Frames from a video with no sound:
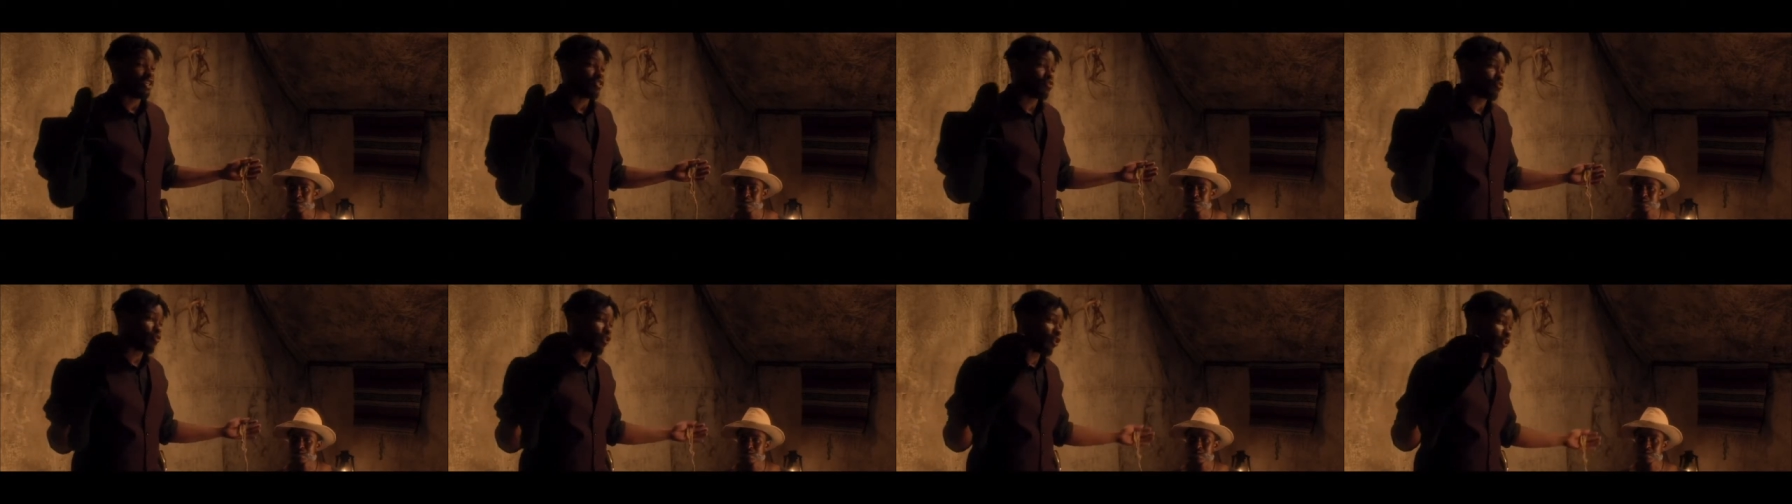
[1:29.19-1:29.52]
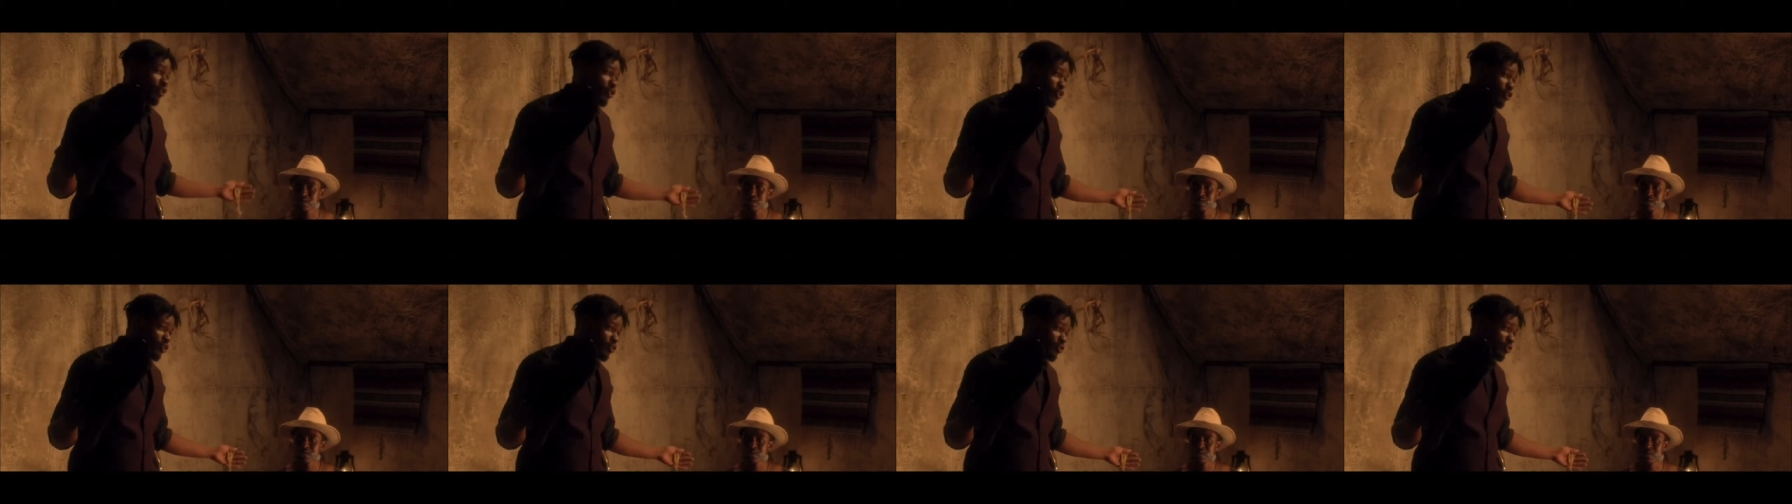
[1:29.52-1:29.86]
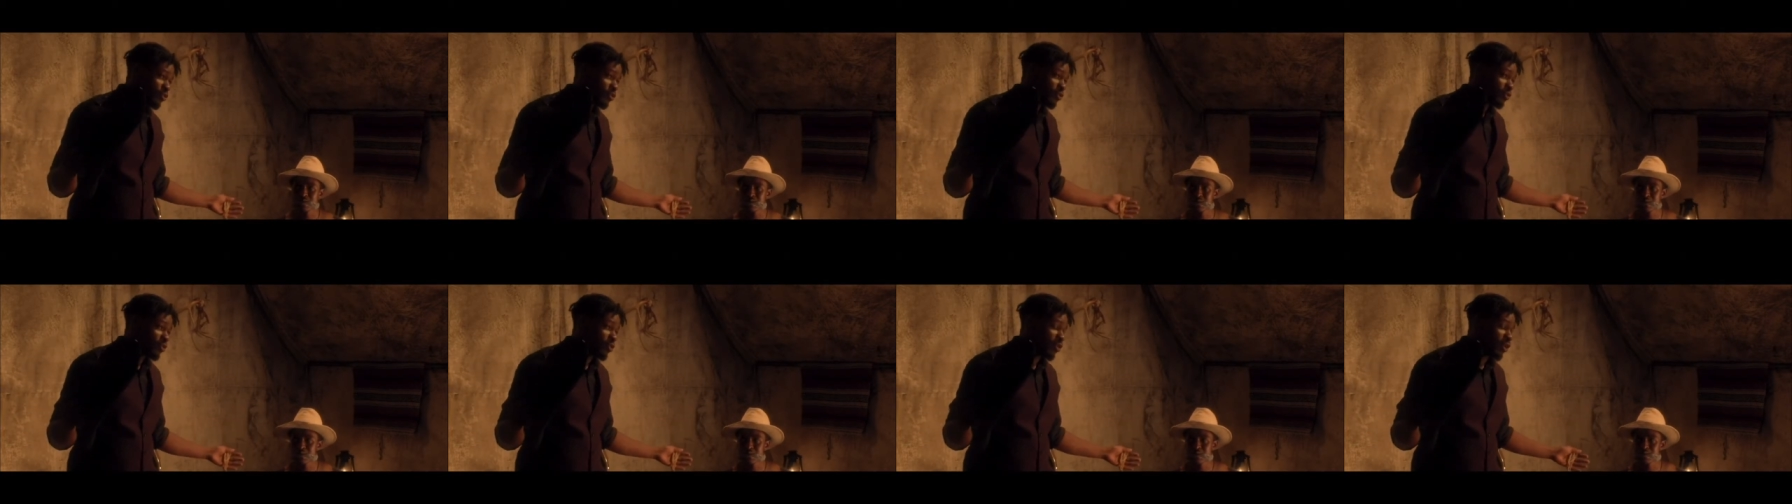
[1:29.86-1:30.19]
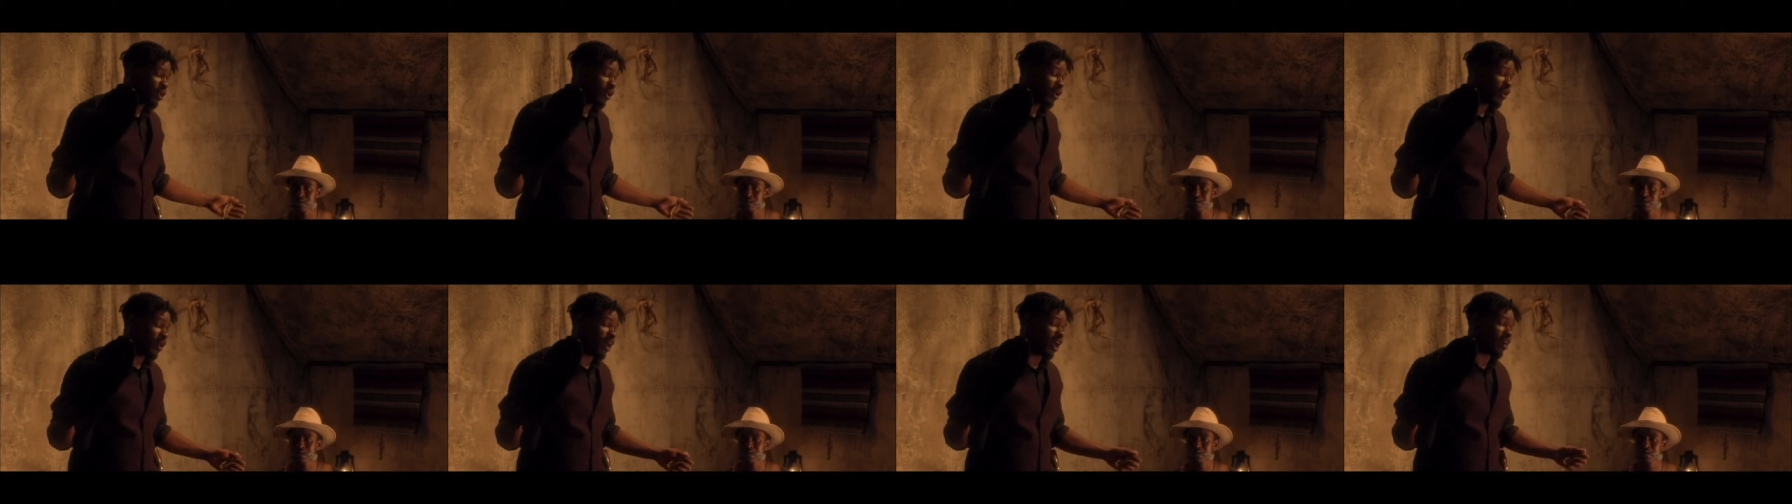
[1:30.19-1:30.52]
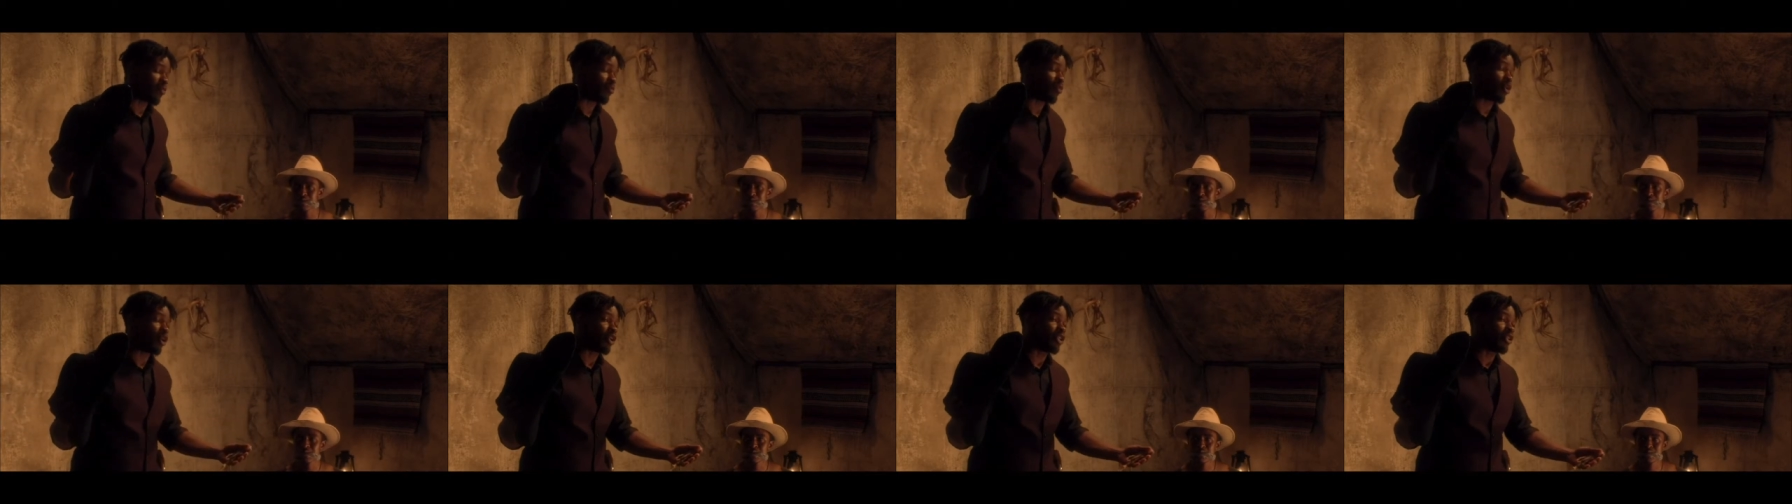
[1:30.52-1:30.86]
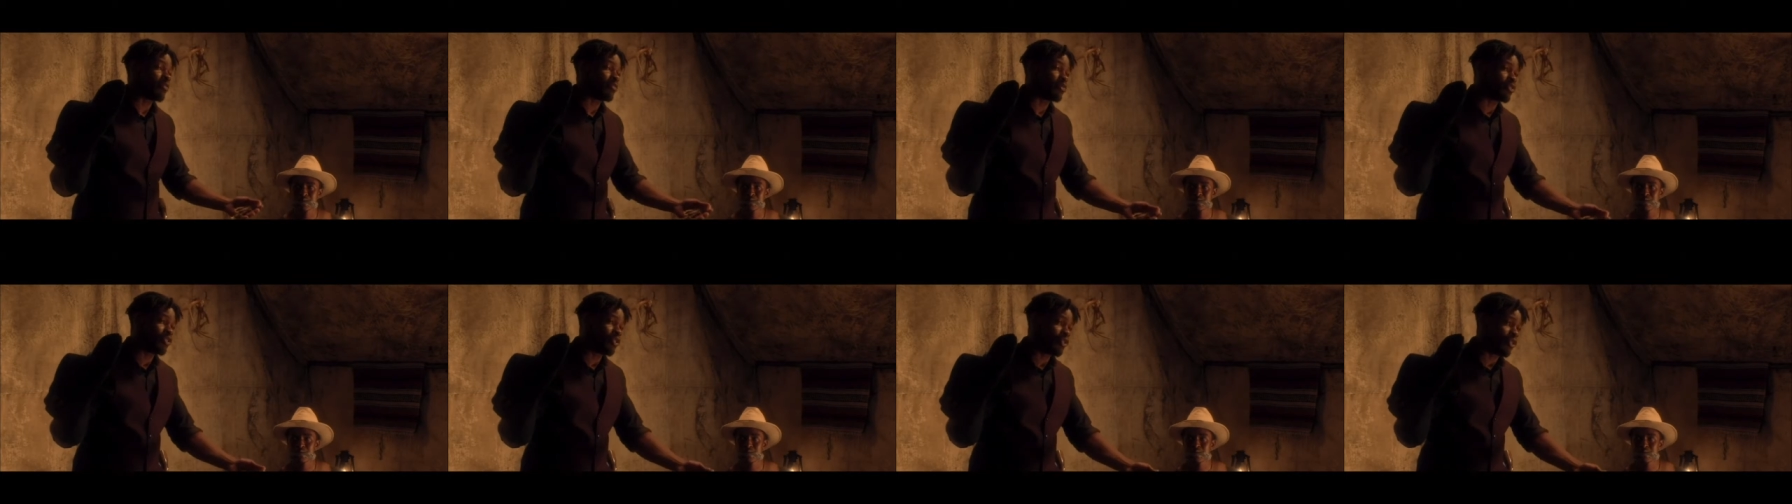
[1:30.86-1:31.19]
He has wronged you. I brought
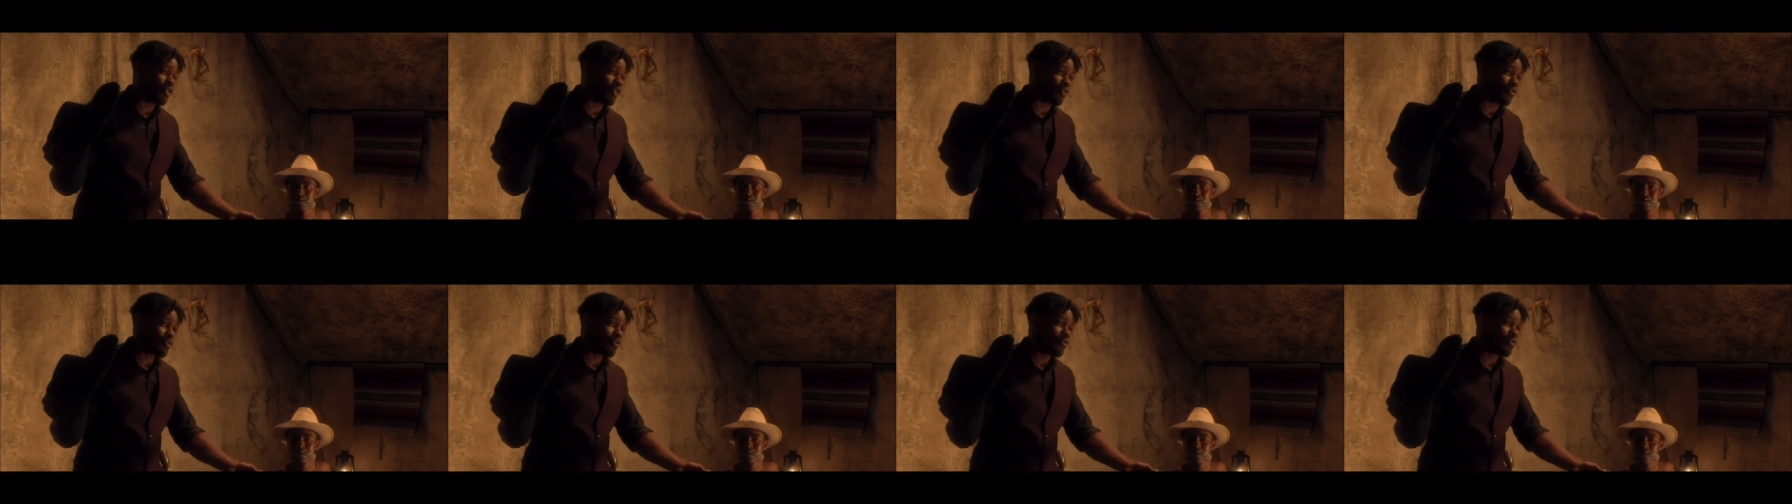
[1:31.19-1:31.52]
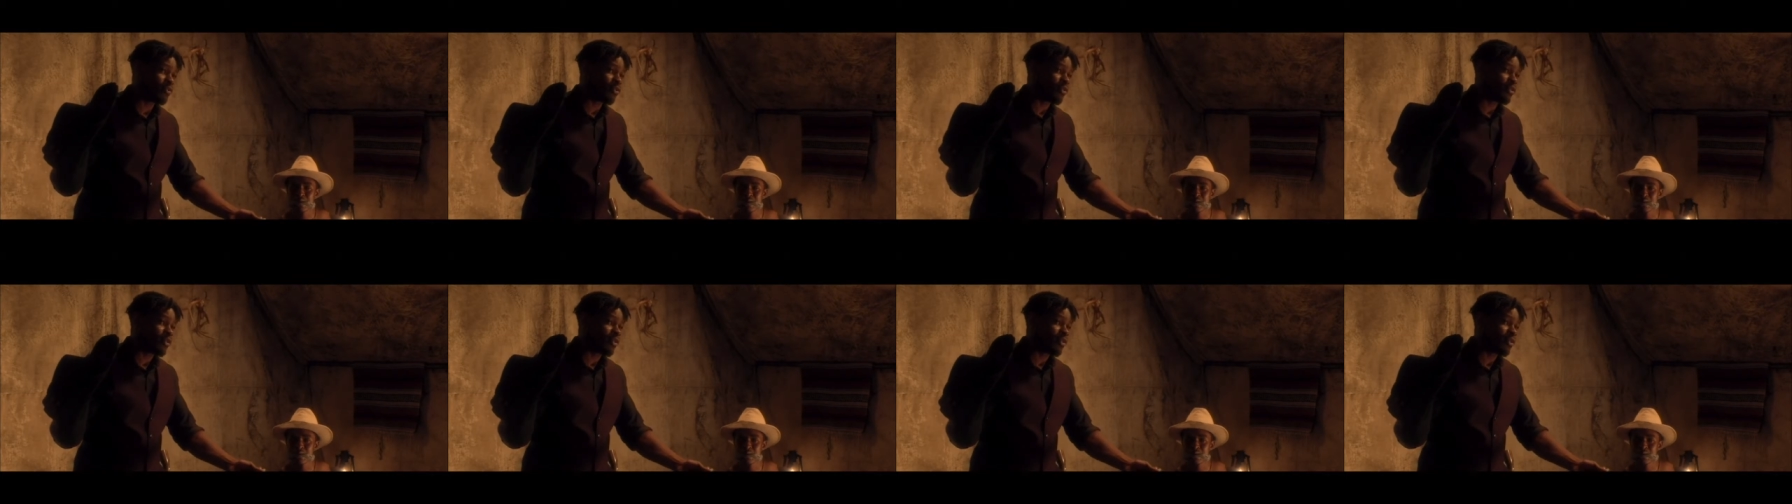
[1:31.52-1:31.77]
him to you.